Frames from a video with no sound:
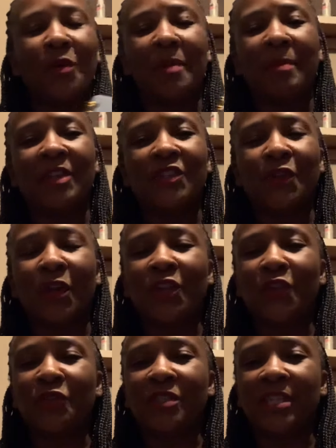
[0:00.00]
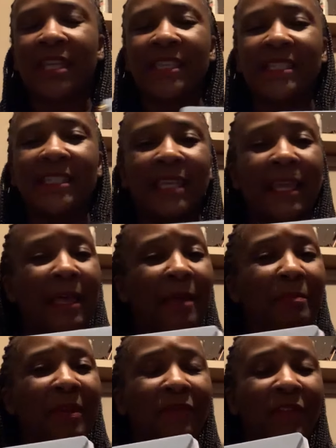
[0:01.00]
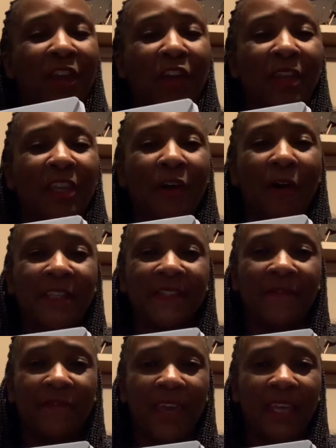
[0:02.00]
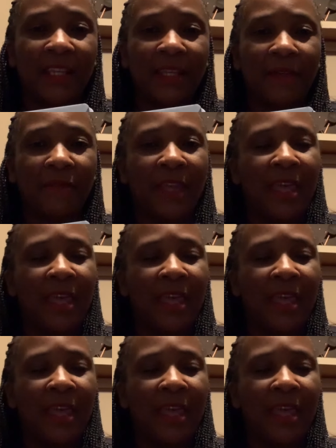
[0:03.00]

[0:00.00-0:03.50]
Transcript: to make sure you just be very cost effective.